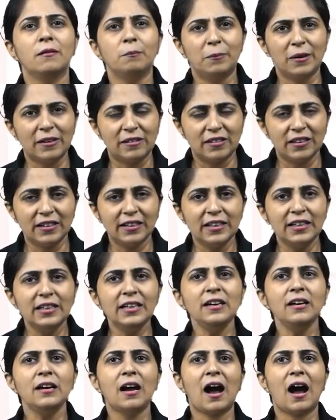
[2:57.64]

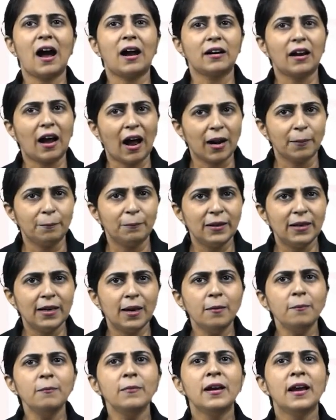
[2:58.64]
Basically, our
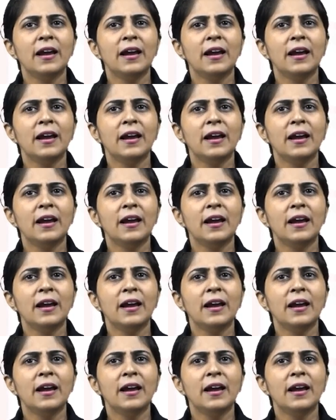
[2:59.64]
RBM,